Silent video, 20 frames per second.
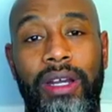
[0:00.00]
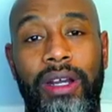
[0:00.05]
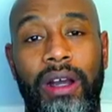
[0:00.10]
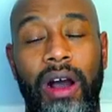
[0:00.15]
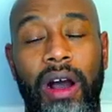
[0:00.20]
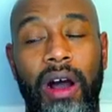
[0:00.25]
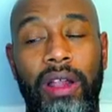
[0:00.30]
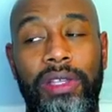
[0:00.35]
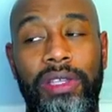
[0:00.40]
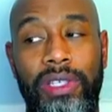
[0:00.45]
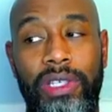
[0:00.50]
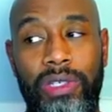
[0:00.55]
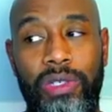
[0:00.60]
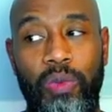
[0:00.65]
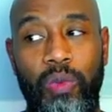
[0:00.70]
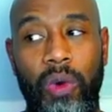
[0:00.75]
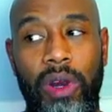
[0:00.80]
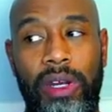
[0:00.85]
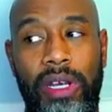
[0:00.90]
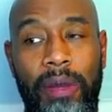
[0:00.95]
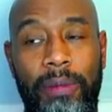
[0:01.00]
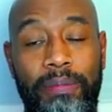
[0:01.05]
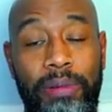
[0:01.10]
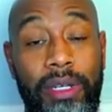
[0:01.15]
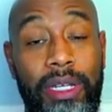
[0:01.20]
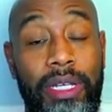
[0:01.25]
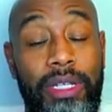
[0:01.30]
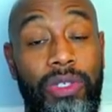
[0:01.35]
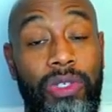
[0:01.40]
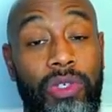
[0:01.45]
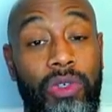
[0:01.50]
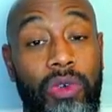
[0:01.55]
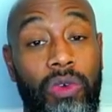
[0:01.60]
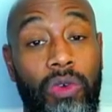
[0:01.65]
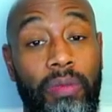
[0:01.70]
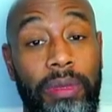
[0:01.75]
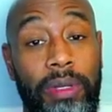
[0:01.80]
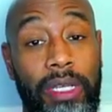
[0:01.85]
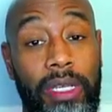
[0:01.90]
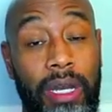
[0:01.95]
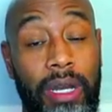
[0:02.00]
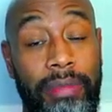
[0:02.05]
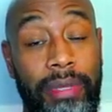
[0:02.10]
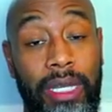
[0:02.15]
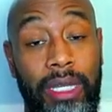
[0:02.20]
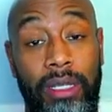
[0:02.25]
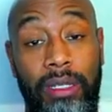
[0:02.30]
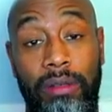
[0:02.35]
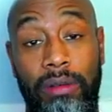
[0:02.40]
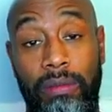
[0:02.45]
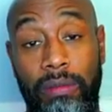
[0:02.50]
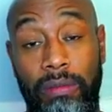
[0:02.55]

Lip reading: all of this work I put into becoming